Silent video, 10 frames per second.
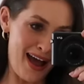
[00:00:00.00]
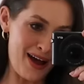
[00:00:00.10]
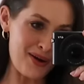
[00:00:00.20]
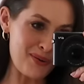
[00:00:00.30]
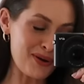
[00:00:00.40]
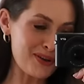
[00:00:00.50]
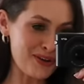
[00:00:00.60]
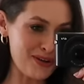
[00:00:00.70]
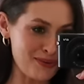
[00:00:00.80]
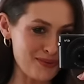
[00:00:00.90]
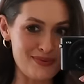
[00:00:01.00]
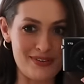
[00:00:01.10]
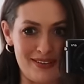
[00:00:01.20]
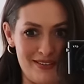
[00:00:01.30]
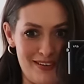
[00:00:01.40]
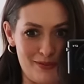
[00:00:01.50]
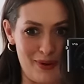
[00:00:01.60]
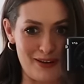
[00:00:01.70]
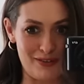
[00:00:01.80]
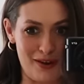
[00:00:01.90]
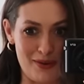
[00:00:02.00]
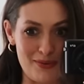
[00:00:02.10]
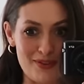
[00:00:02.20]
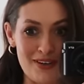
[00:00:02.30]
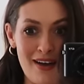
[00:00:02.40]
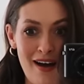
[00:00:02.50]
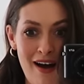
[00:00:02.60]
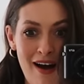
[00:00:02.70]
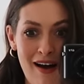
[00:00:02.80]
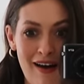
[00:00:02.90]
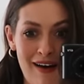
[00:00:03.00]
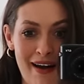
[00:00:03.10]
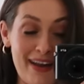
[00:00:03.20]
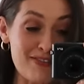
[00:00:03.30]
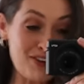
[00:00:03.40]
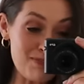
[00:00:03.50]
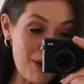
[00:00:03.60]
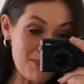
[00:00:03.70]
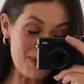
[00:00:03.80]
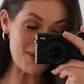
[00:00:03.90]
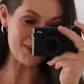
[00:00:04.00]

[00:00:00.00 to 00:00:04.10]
How cute is this waistcoat? I have just popped it